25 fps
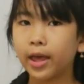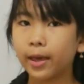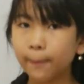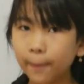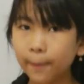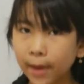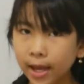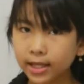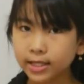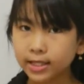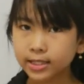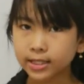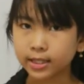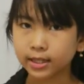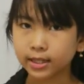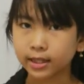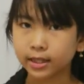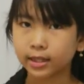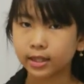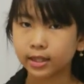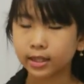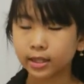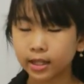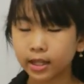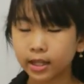
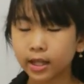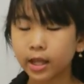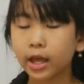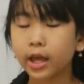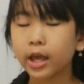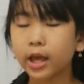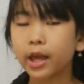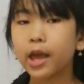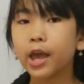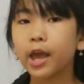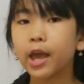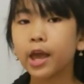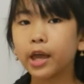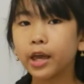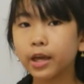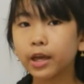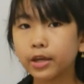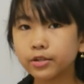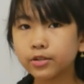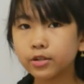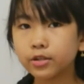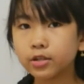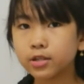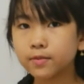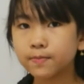Imagine,
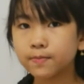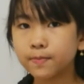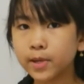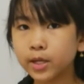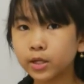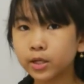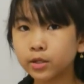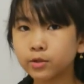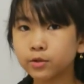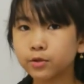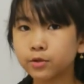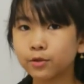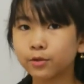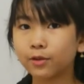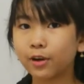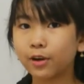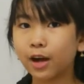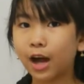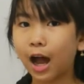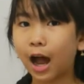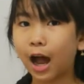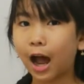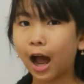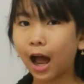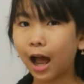he should speak to
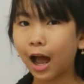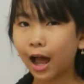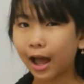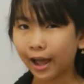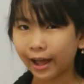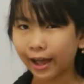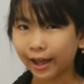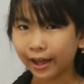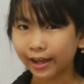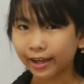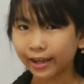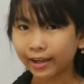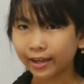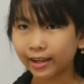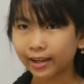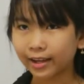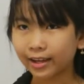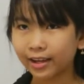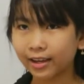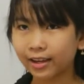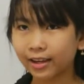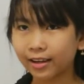I.